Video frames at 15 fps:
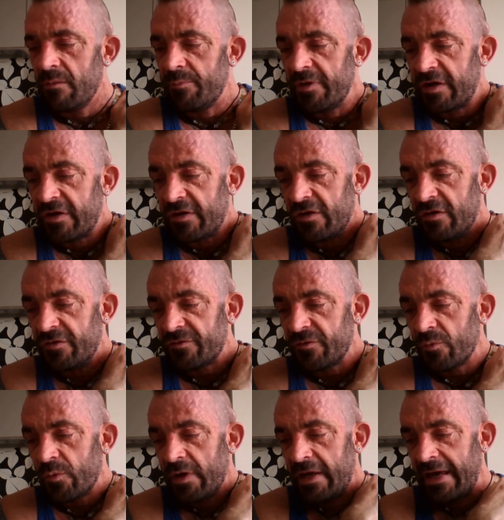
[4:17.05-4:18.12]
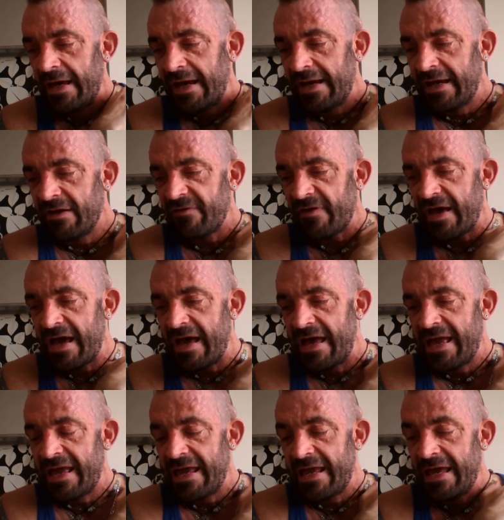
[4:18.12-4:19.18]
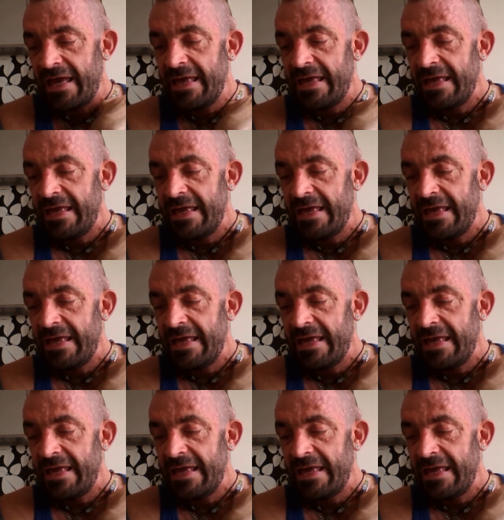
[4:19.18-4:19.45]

because we have a